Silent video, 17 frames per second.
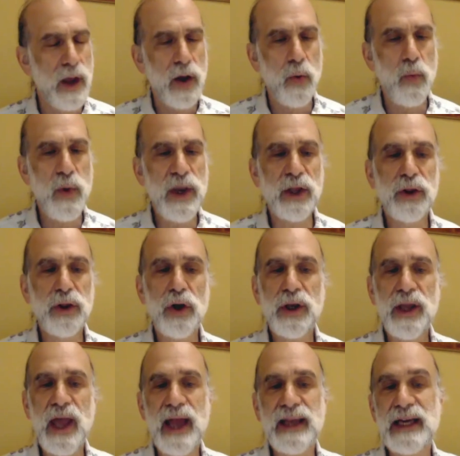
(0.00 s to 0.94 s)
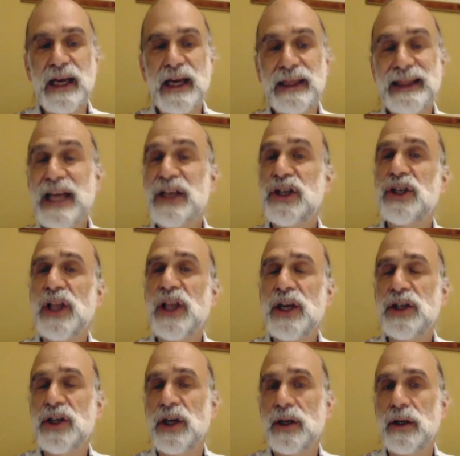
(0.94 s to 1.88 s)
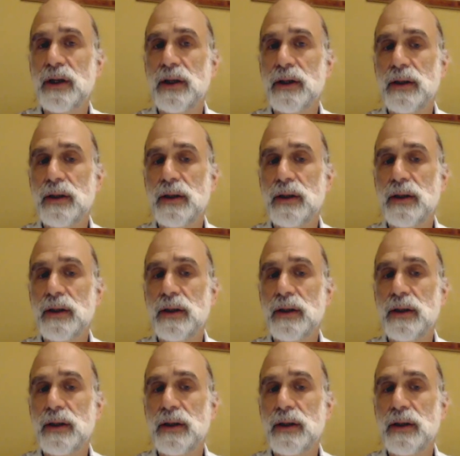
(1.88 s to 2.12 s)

We can look at uh, legislation.